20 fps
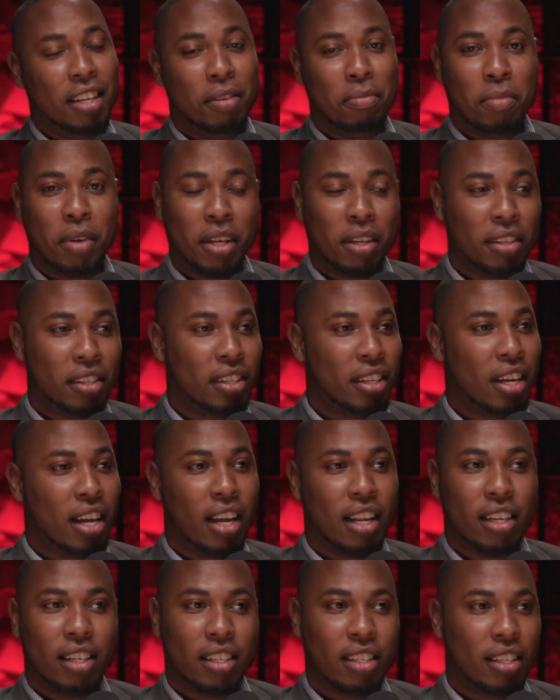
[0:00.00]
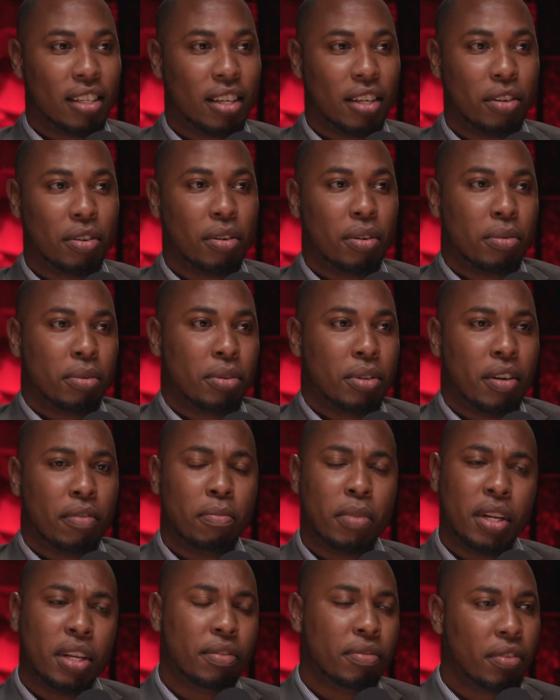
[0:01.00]
email, and, and they've
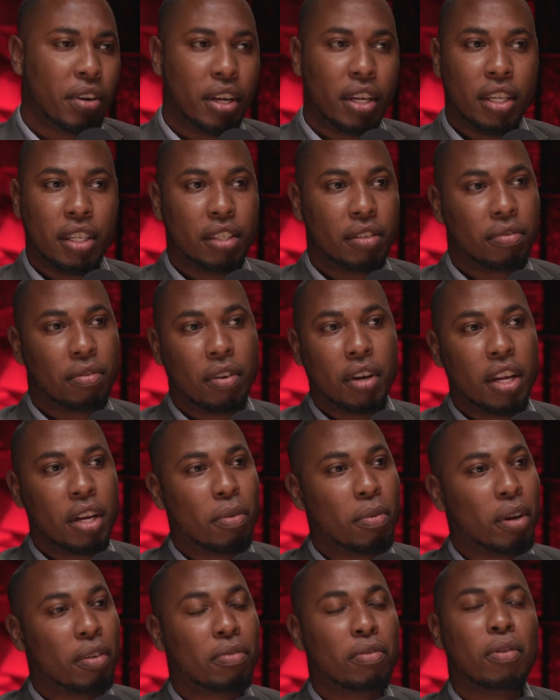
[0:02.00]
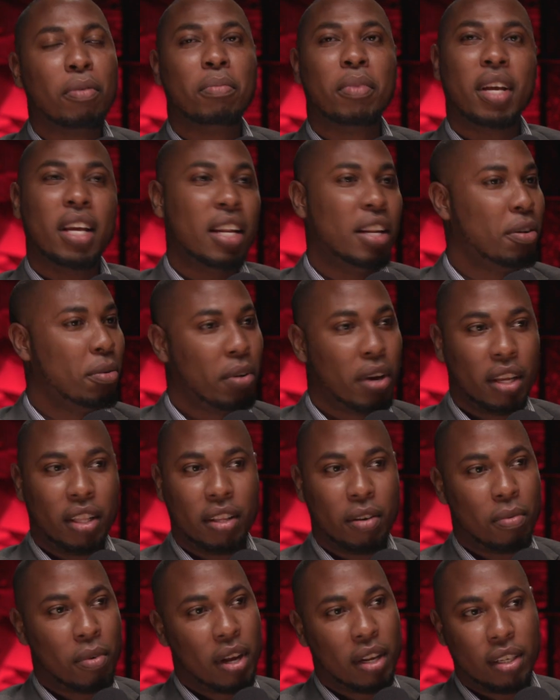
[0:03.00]
made it very easy for anyone from anywhere in
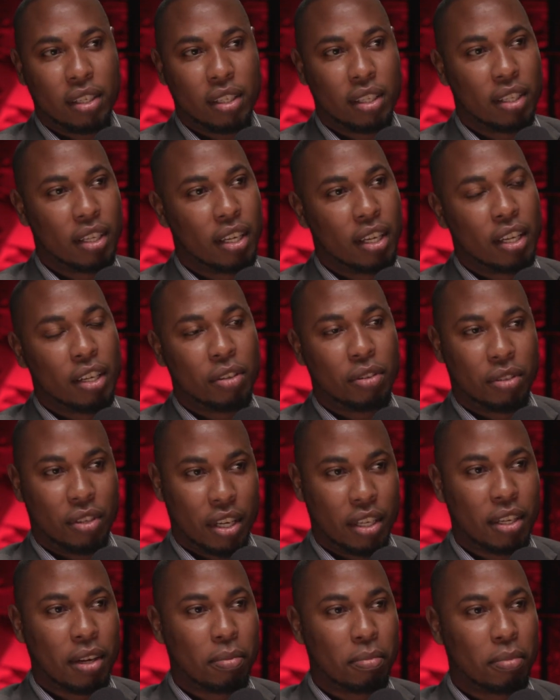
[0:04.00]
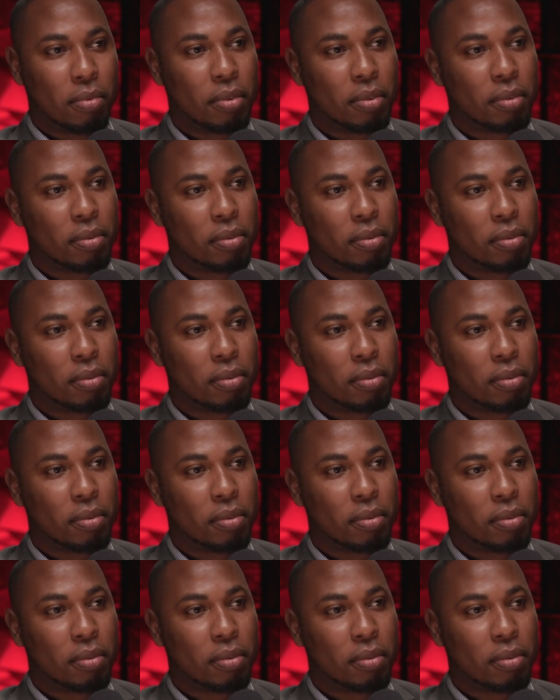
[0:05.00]
the world to set up.